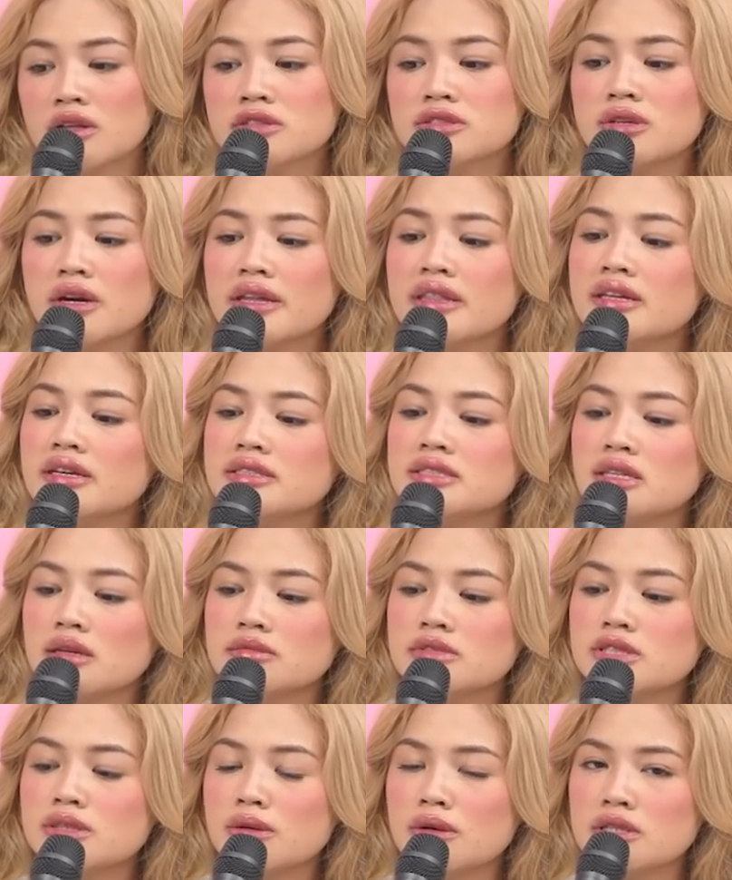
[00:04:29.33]
So I think
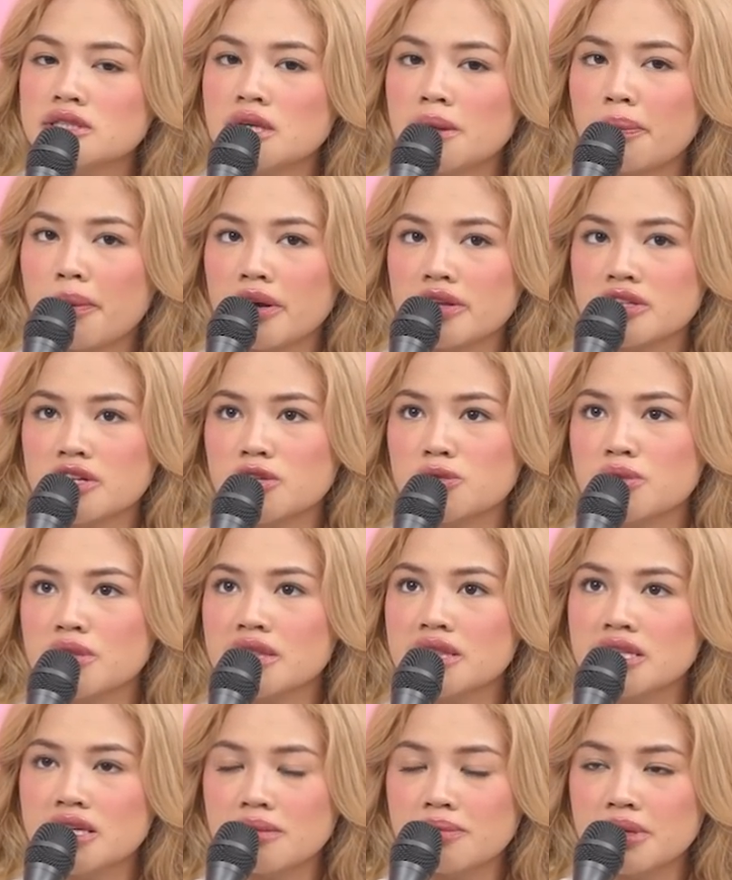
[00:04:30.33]
some schools are partnered
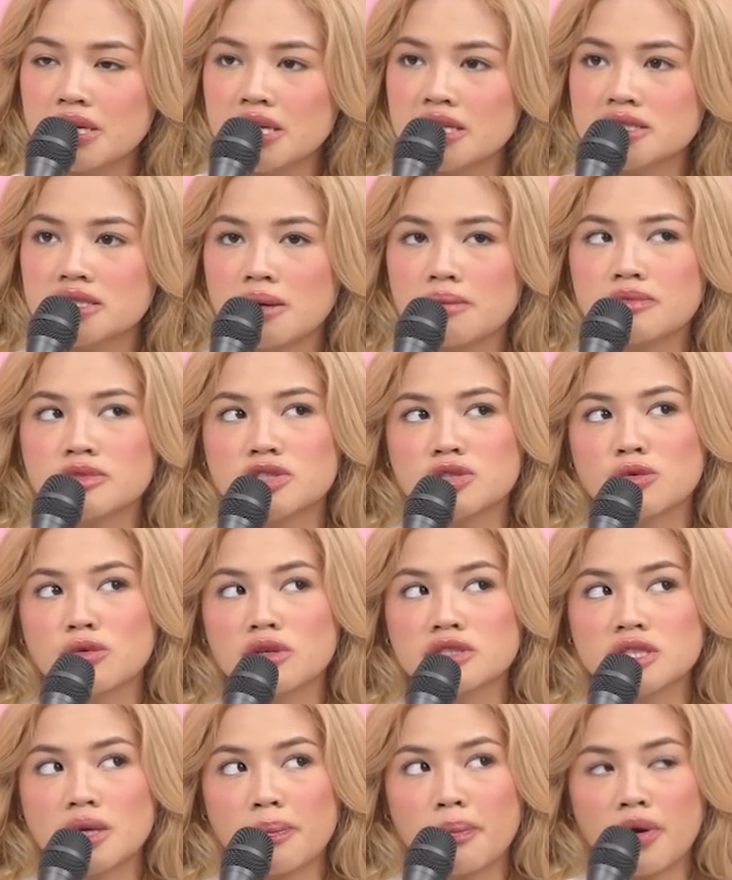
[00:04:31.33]
with DB, some
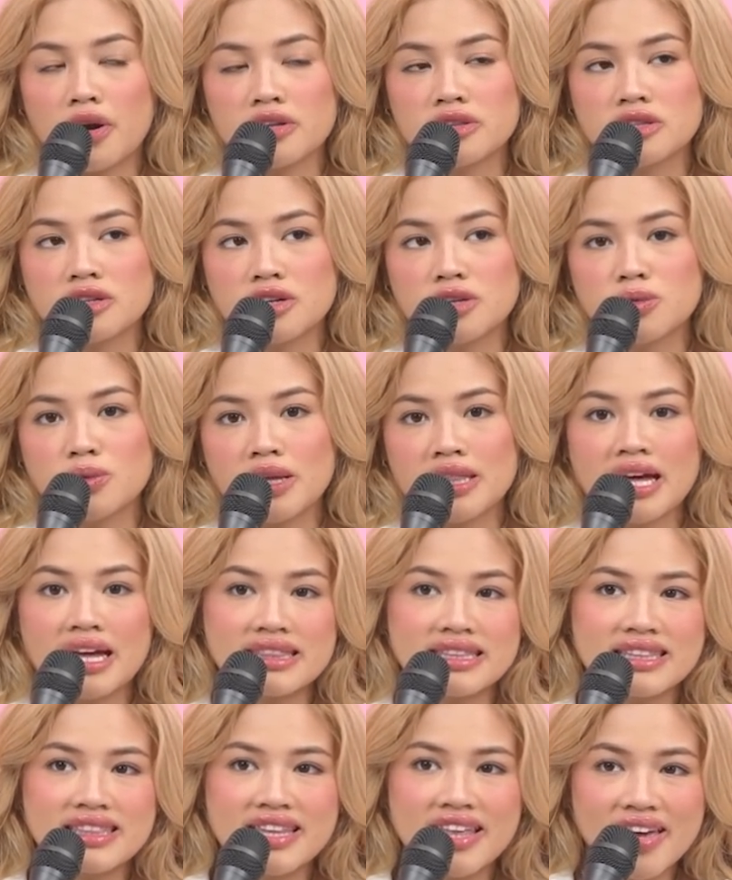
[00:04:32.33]
schools are partnered with
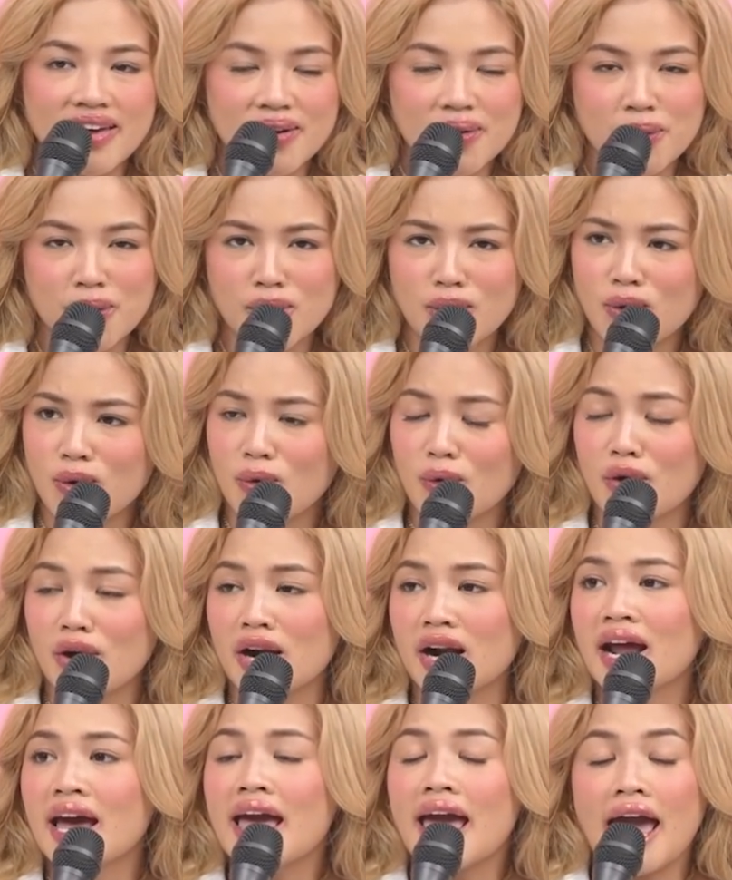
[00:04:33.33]
Ateneo
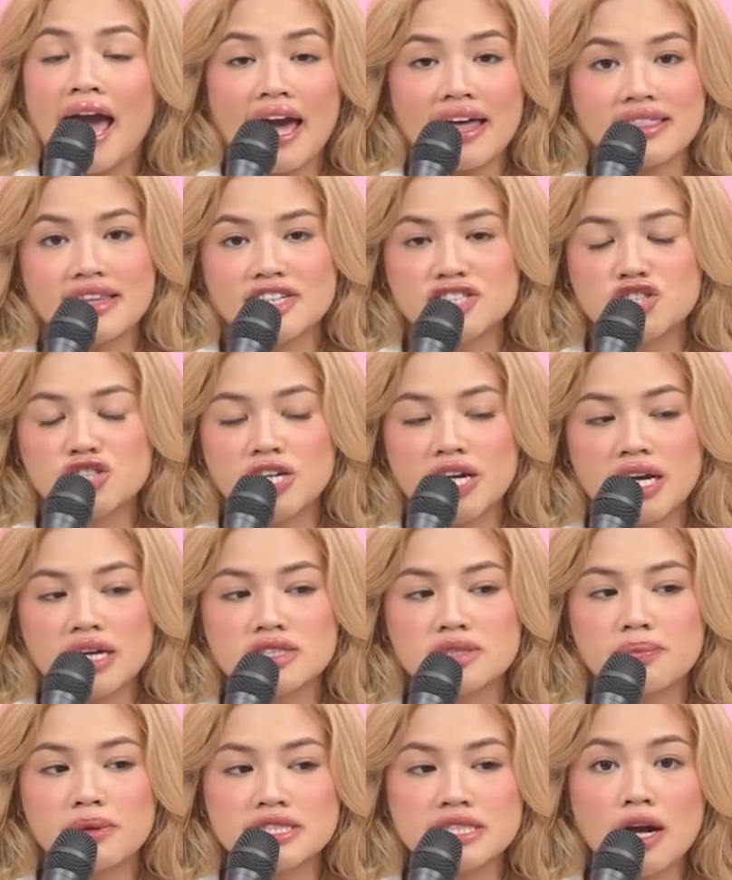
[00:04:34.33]
or
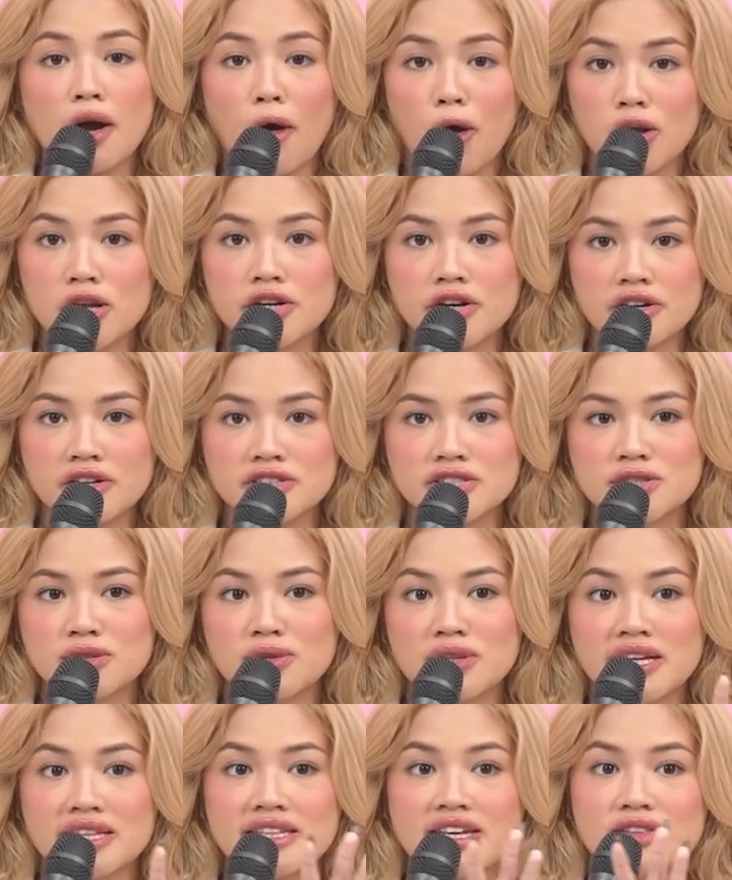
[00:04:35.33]
LSGH, basta all-girls
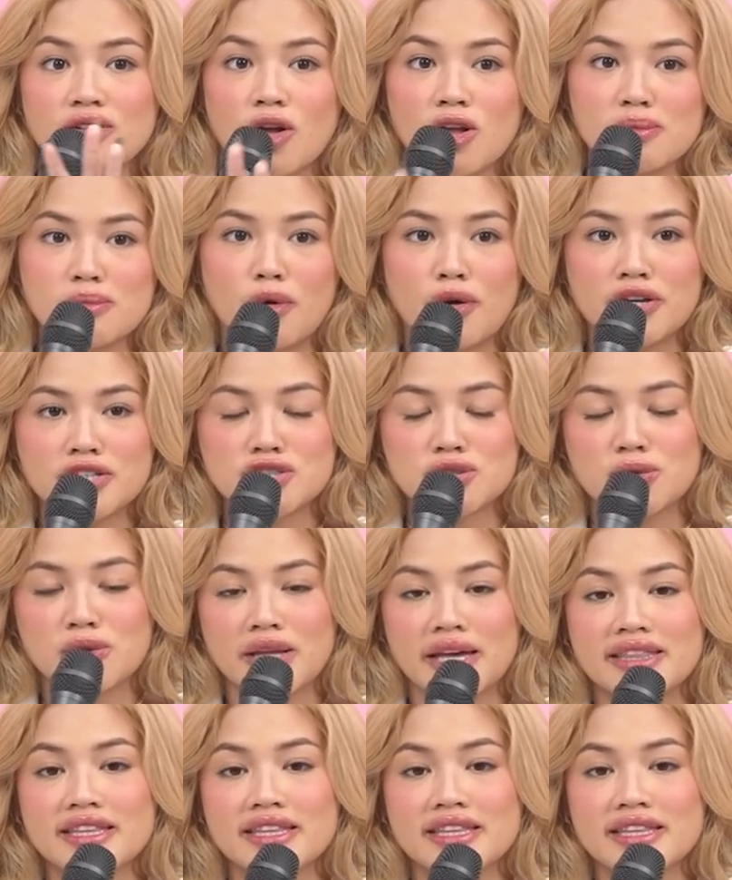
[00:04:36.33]
school and then all-boys school.